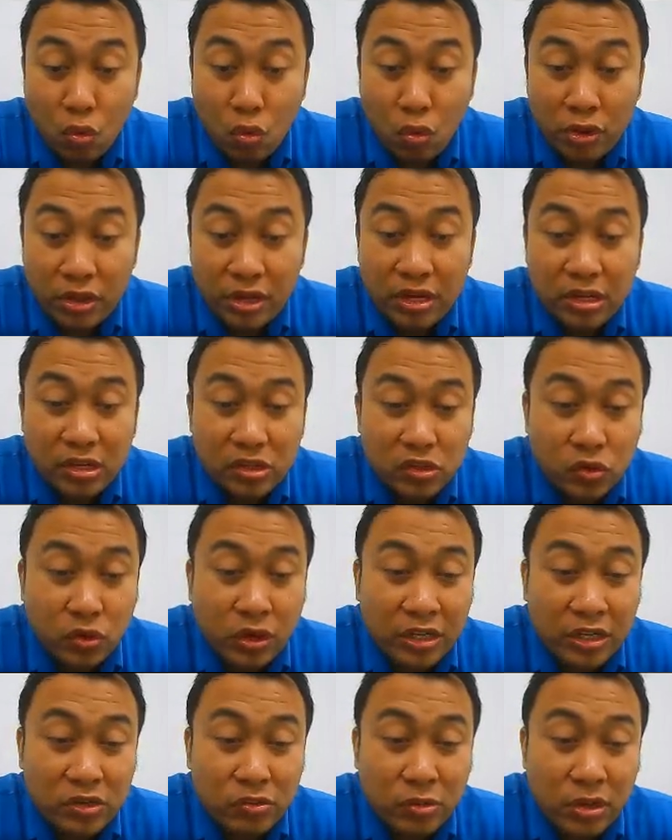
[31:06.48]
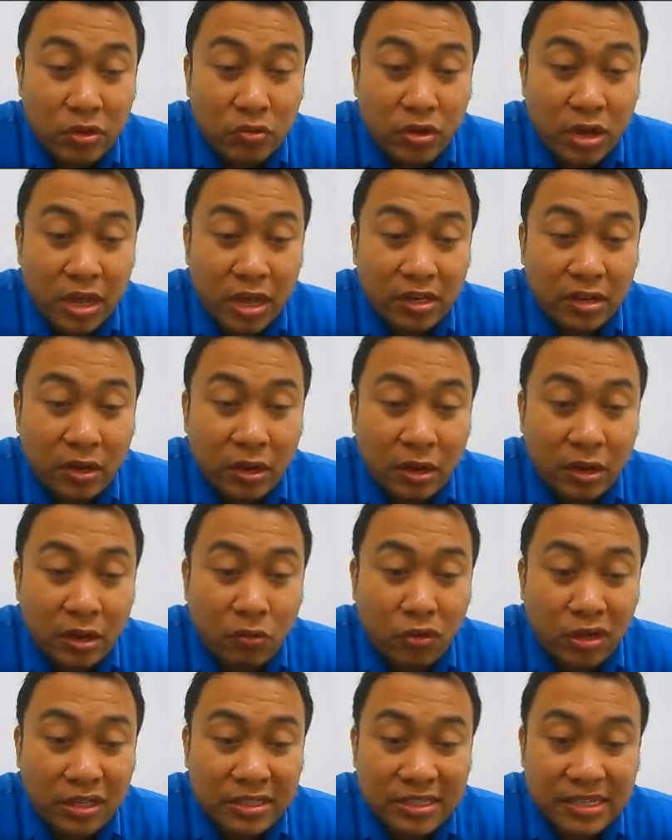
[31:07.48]
Yeah, so that's why you get
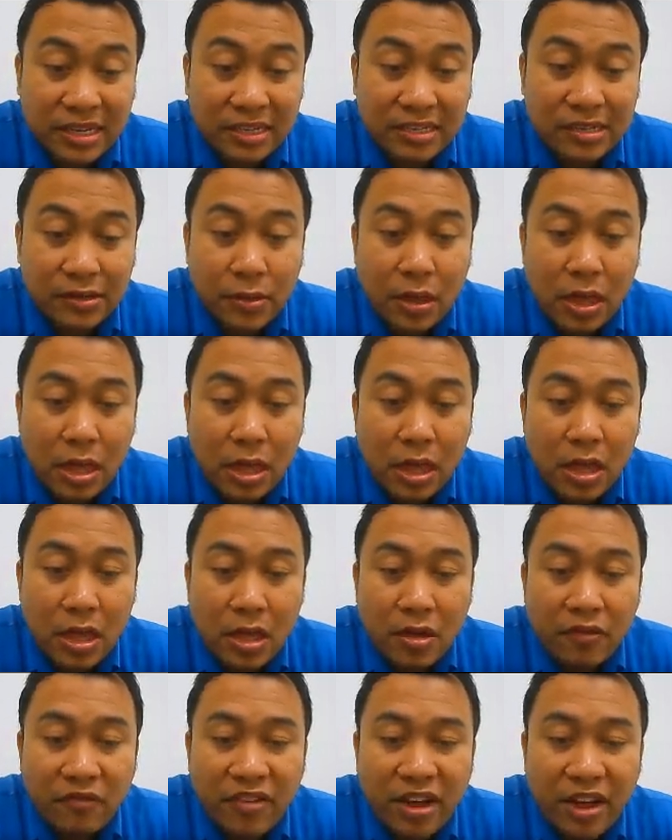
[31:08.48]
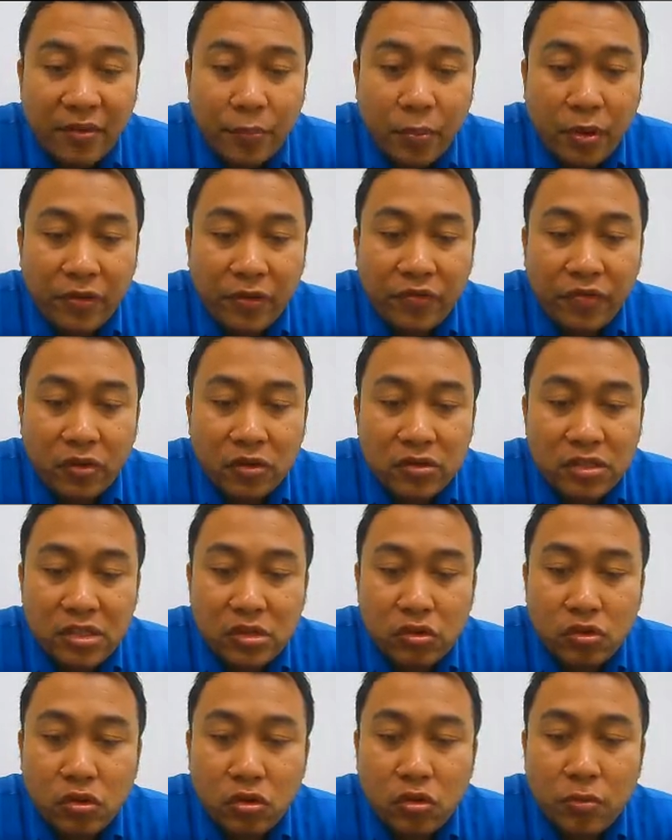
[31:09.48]
1 cent.
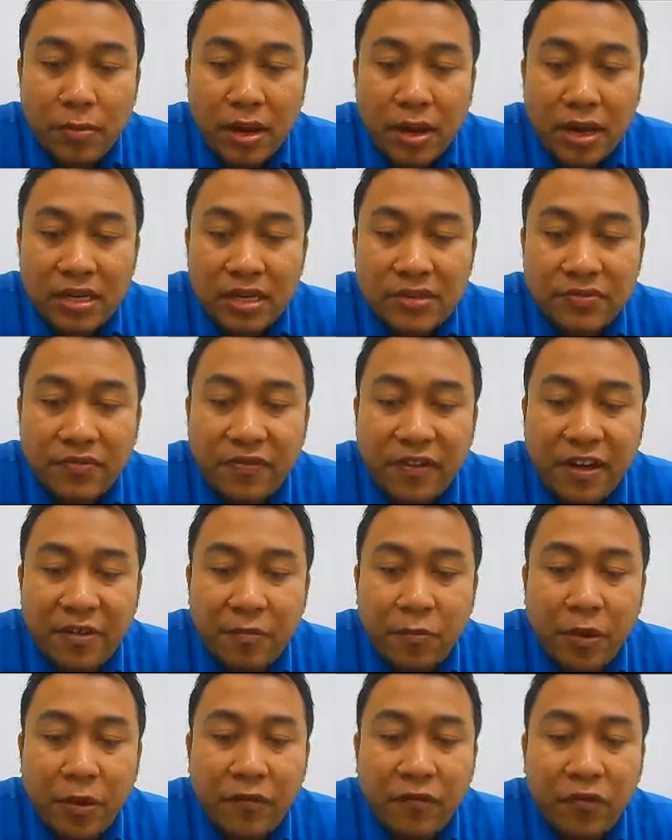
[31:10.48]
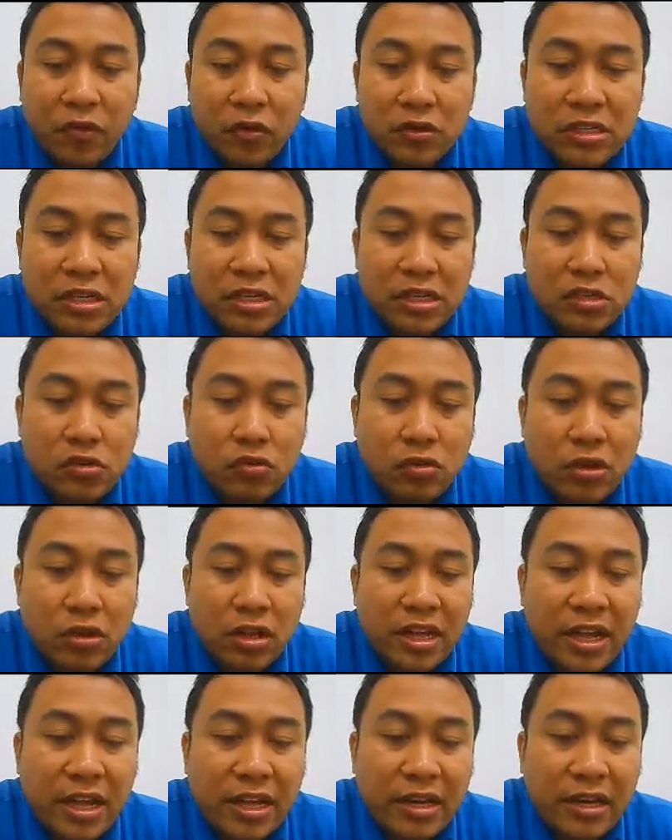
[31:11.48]
5.40 minus 5.46, you
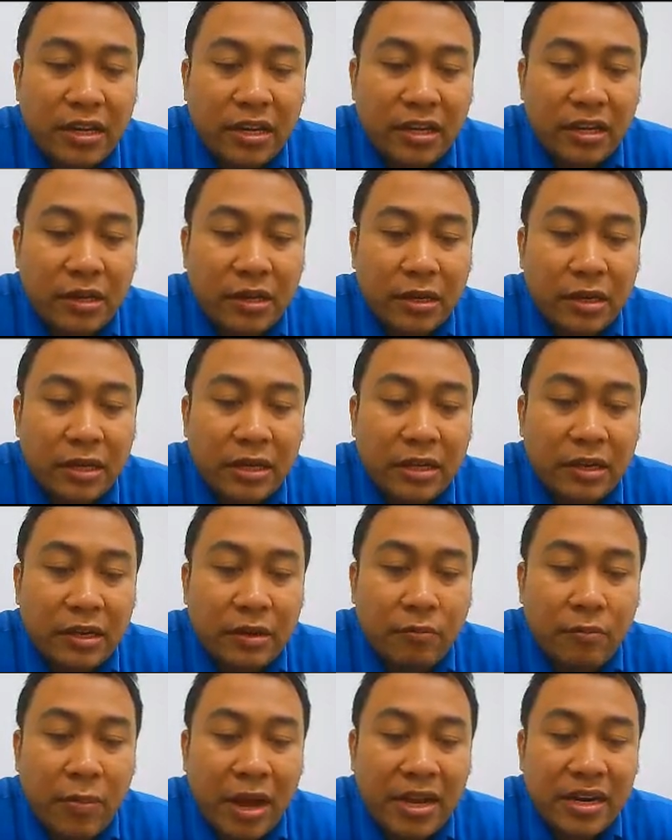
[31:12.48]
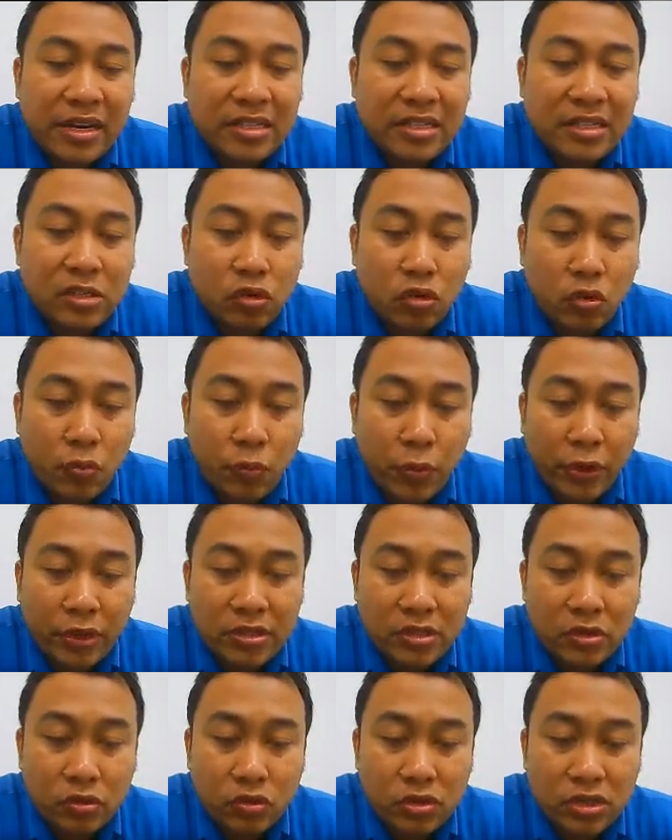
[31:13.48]
will get minus
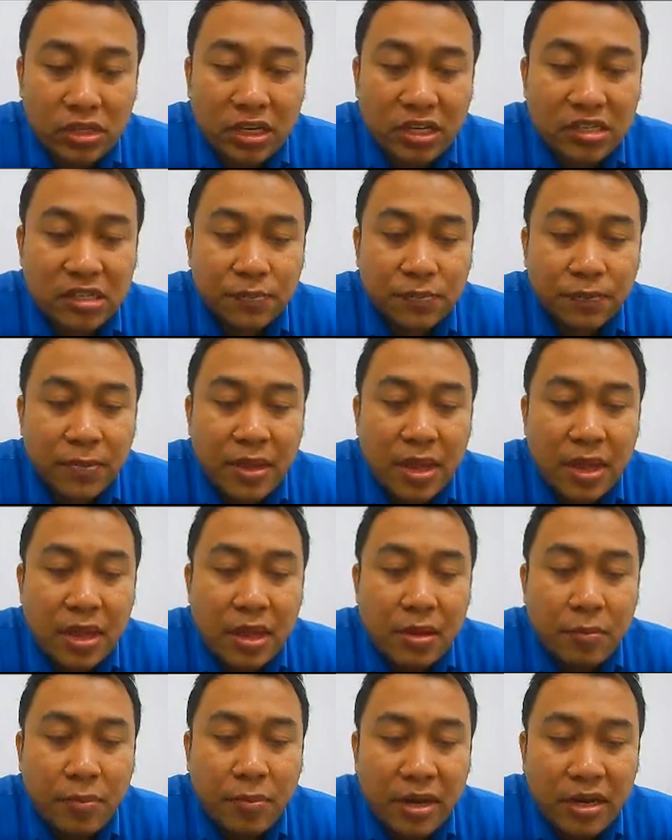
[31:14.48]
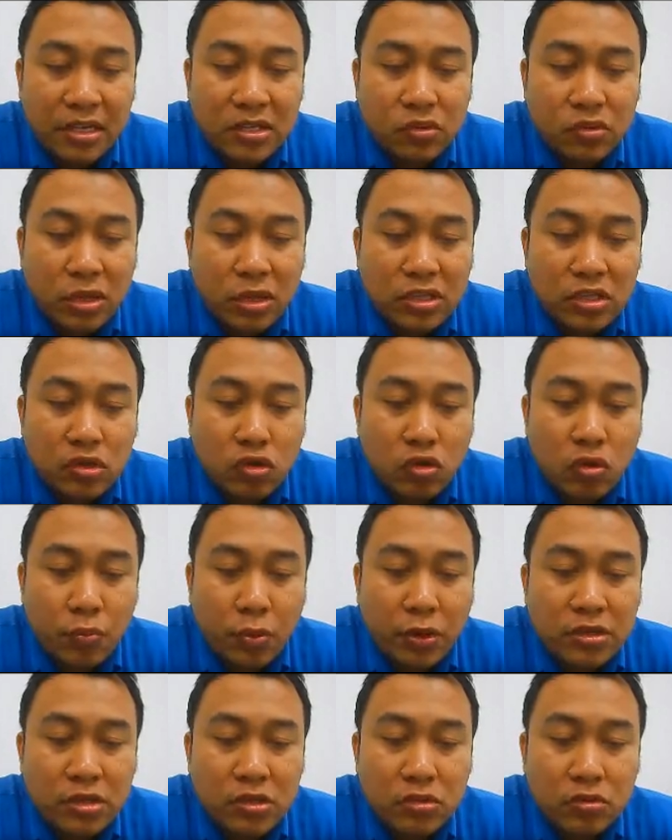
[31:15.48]
0.06. But this one
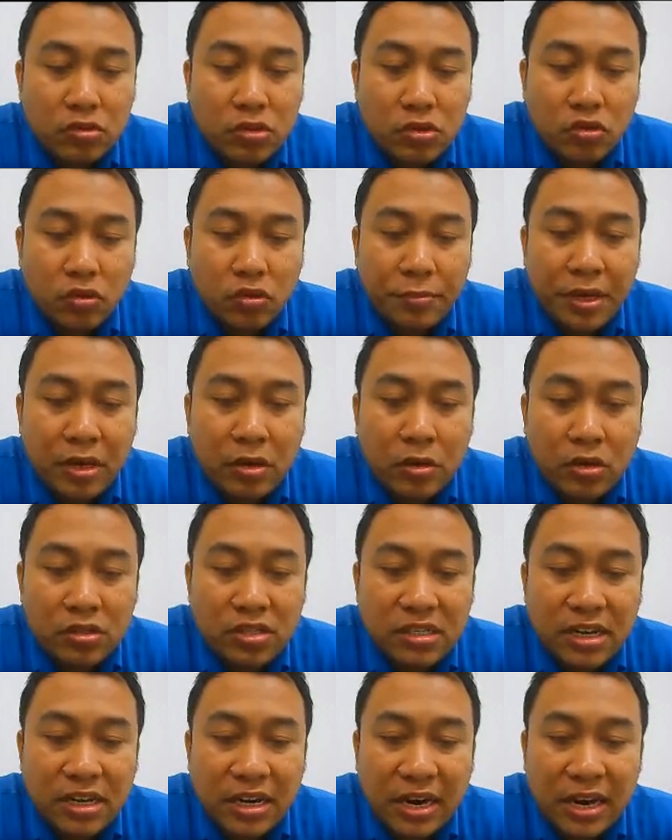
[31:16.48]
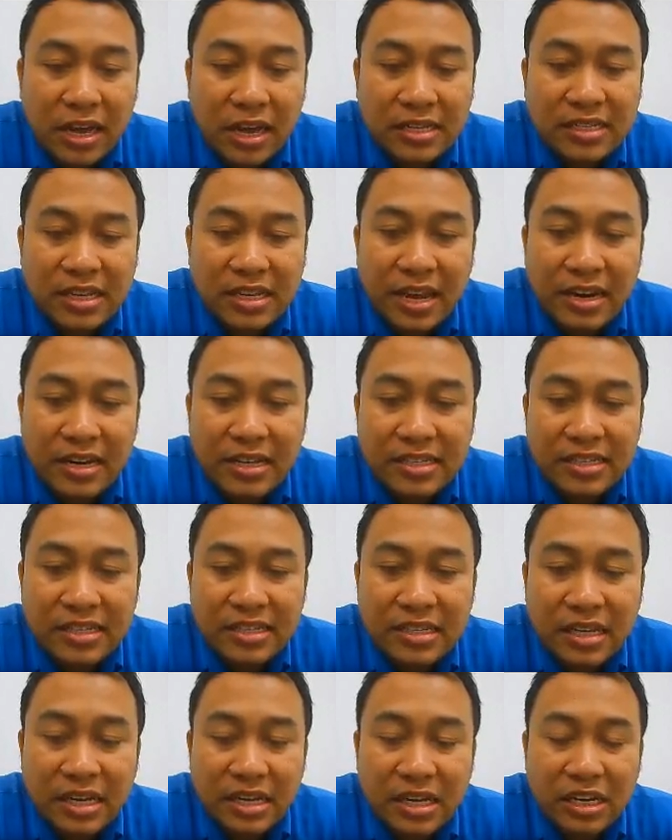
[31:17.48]
0.00 because the last and
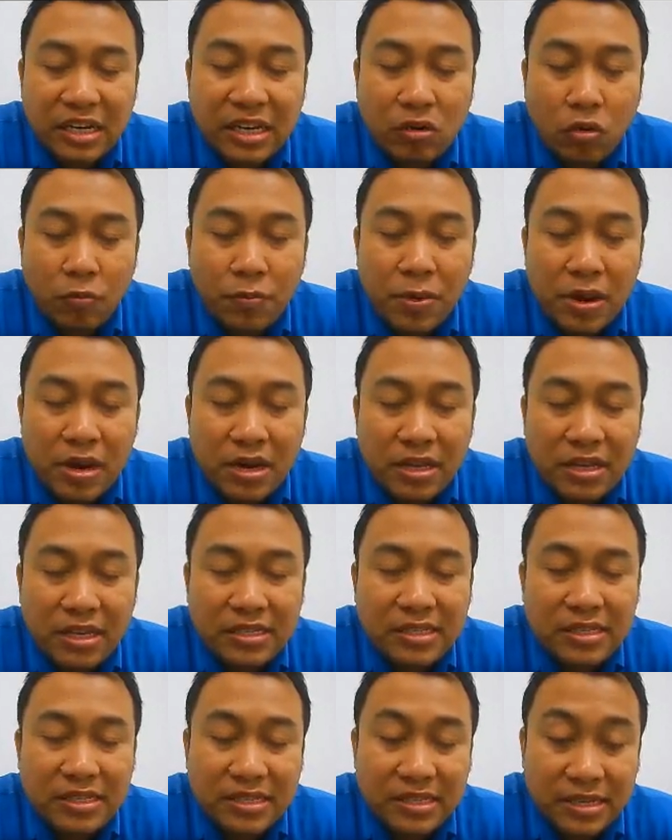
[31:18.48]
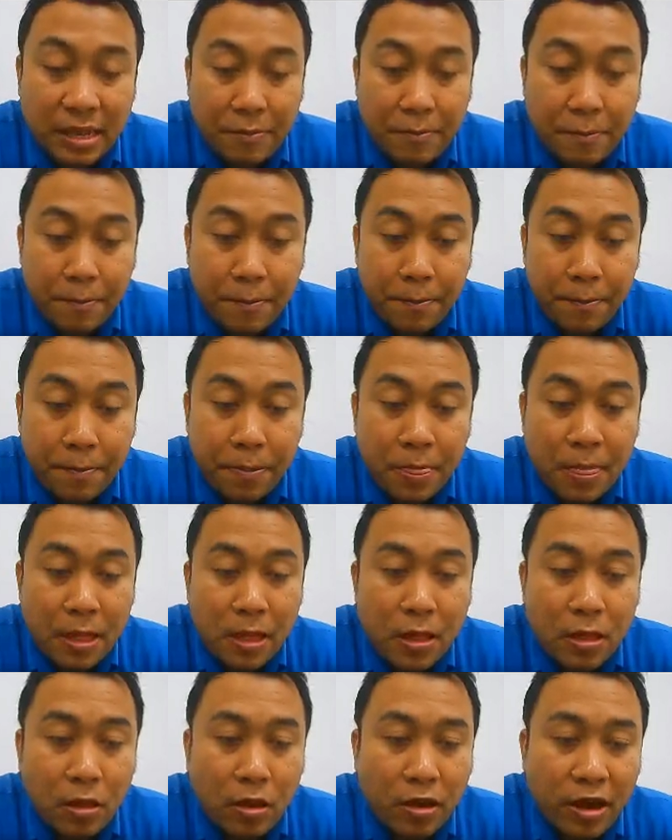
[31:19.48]
the open is same.
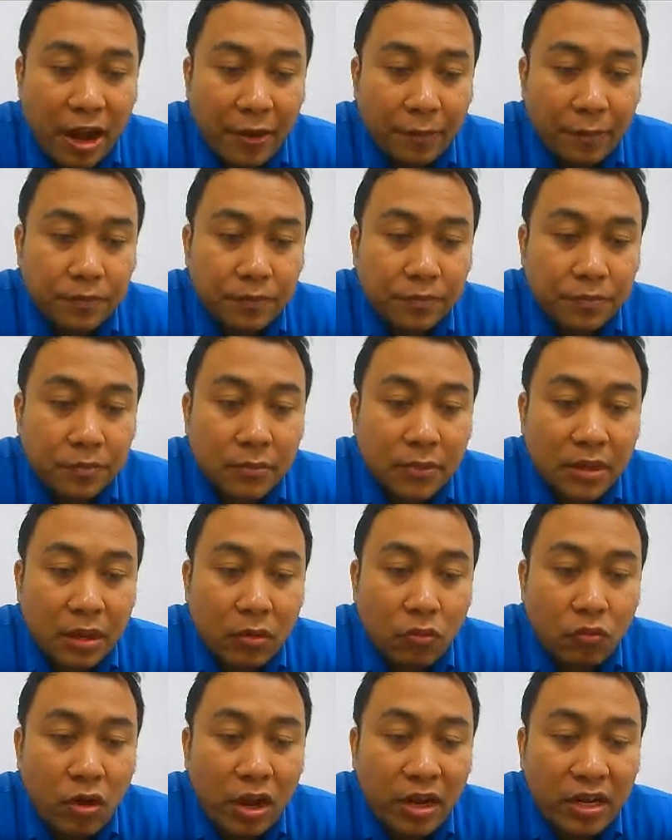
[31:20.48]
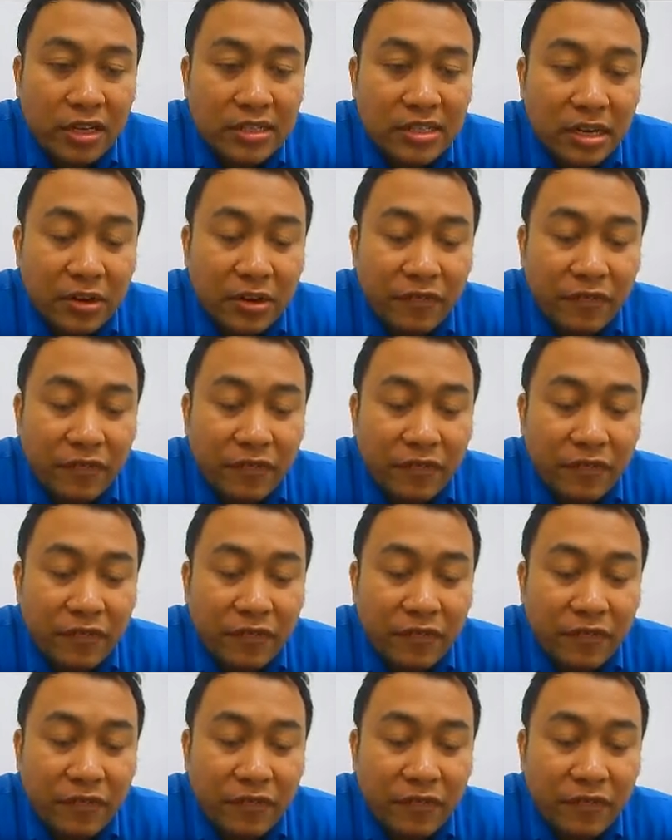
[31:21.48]
All right. What is